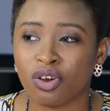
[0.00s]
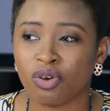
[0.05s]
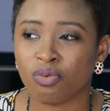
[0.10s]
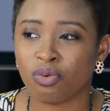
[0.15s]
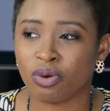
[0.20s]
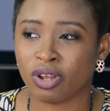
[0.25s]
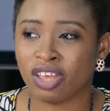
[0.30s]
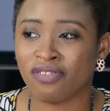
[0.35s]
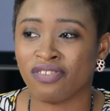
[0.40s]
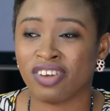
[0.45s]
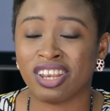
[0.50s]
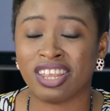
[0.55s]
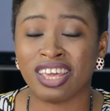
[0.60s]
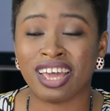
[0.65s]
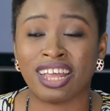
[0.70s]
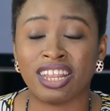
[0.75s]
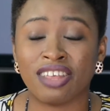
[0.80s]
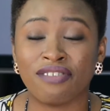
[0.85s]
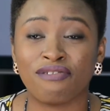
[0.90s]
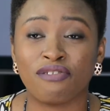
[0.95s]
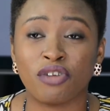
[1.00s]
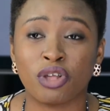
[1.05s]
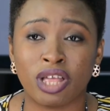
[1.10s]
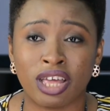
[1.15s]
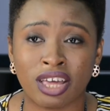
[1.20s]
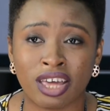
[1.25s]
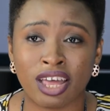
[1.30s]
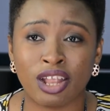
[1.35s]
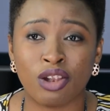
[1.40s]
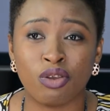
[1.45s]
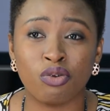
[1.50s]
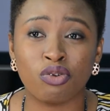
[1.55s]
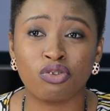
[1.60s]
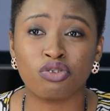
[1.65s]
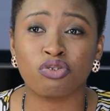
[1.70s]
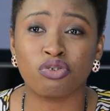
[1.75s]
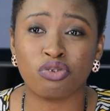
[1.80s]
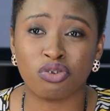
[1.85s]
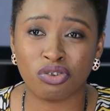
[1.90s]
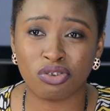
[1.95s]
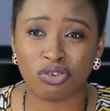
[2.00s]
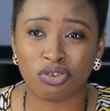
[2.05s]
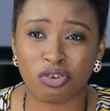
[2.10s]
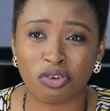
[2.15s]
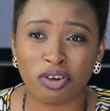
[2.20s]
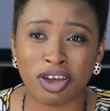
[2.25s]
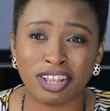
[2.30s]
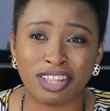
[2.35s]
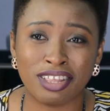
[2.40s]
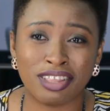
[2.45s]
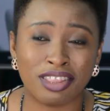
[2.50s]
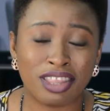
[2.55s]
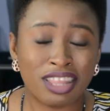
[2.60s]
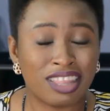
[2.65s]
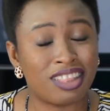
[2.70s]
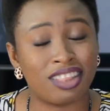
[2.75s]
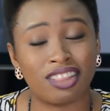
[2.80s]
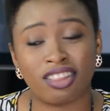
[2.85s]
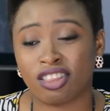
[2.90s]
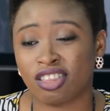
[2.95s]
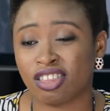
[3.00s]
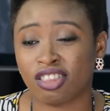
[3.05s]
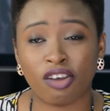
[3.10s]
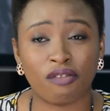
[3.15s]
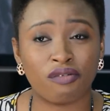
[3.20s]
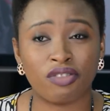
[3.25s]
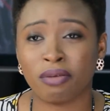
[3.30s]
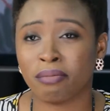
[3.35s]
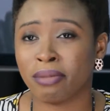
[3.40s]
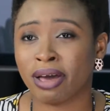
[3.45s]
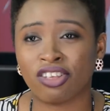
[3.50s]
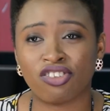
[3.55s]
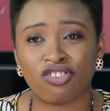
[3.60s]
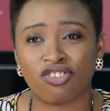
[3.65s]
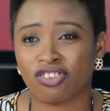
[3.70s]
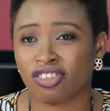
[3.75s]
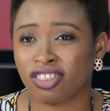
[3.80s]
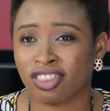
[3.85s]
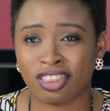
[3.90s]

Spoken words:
whatever day I didn't feel like I looked good or I didn't stop the match,